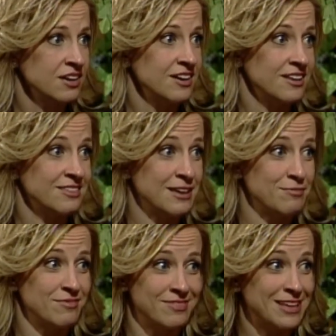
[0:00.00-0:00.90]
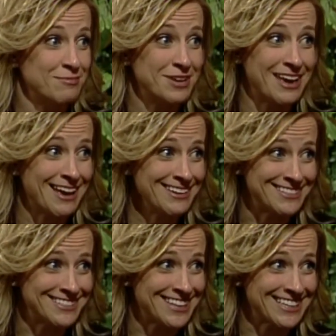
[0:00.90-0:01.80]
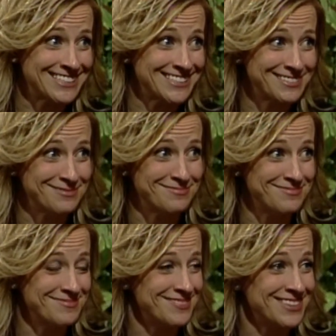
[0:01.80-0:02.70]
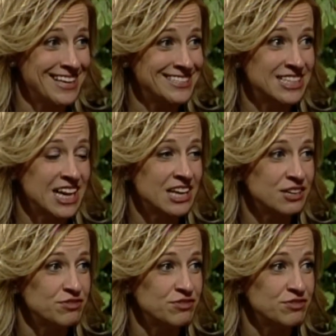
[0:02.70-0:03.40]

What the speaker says: And then we end. It's the end of